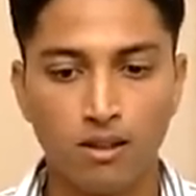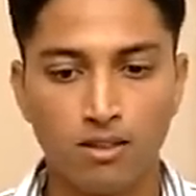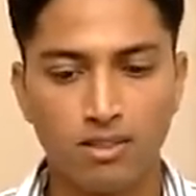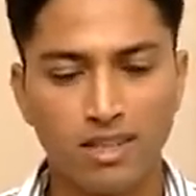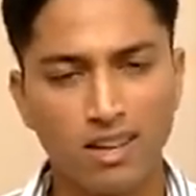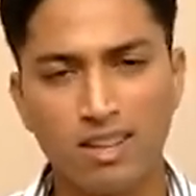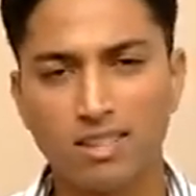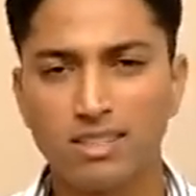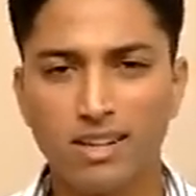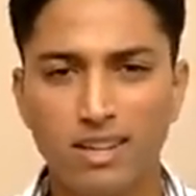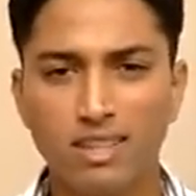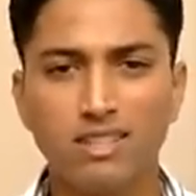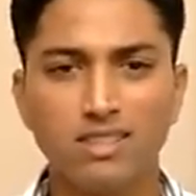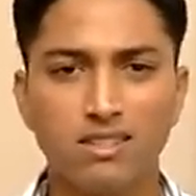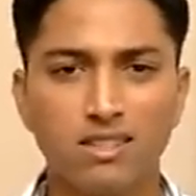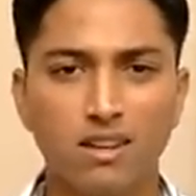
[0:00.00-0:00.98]
General
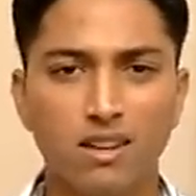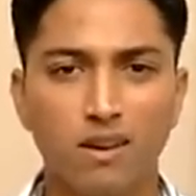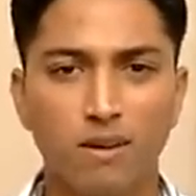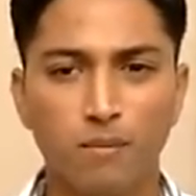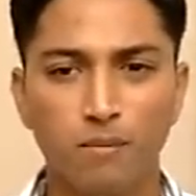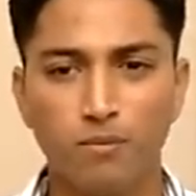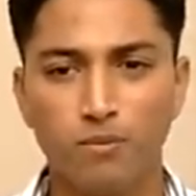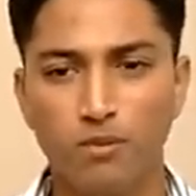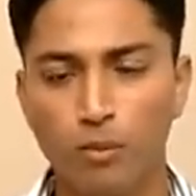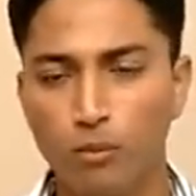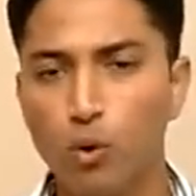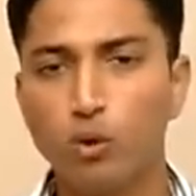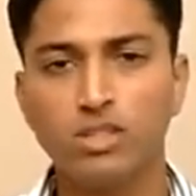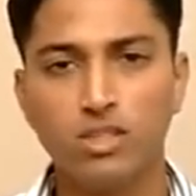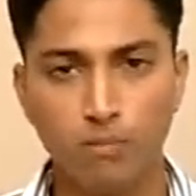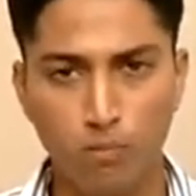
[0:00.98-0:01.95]
studies, the
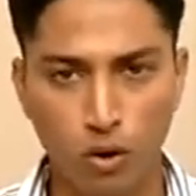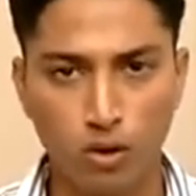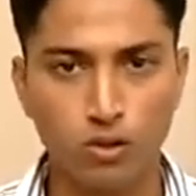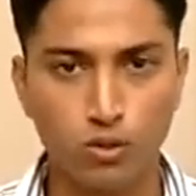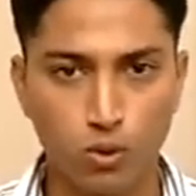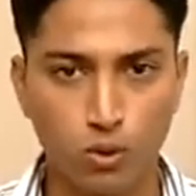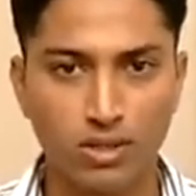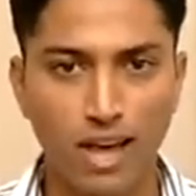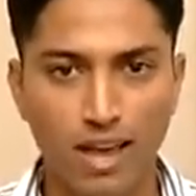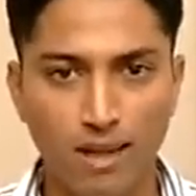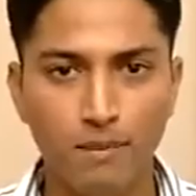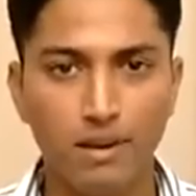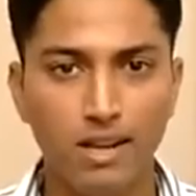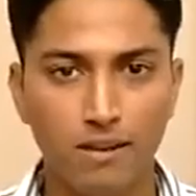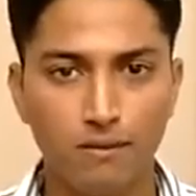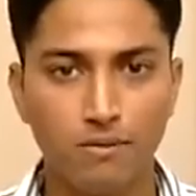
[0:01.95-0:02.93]
most important source I
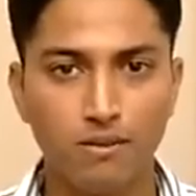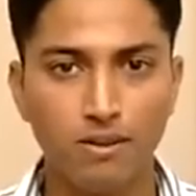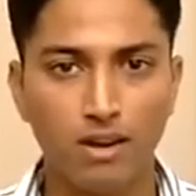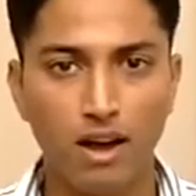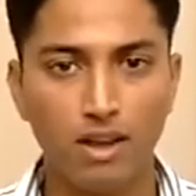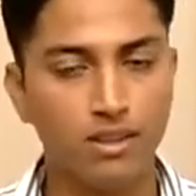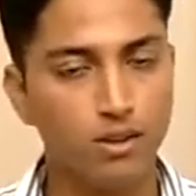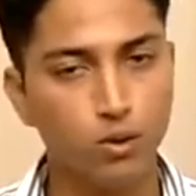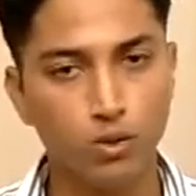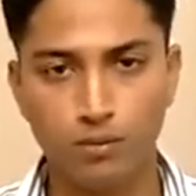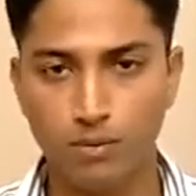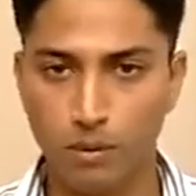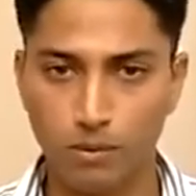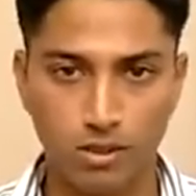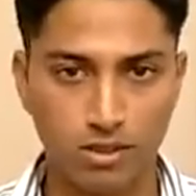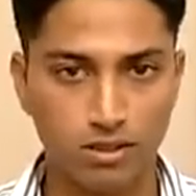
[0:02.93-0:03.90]
believe are the
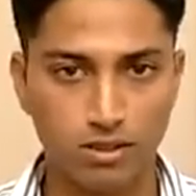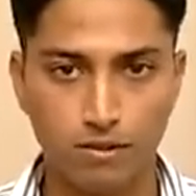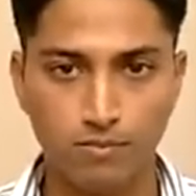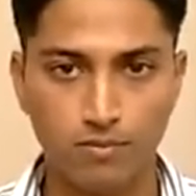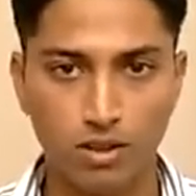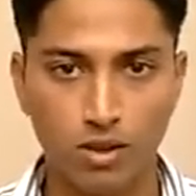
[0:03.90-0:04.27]
newspapers.